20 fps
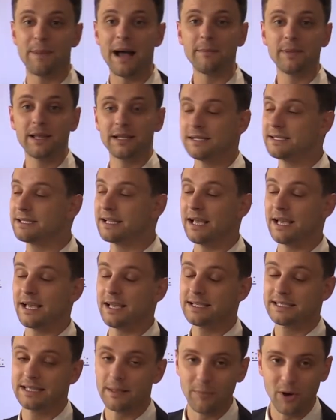
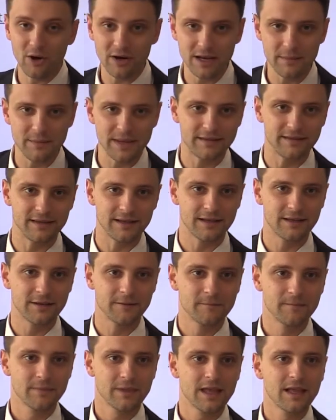the morning meeting.
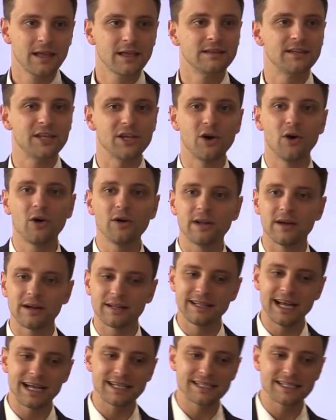The owner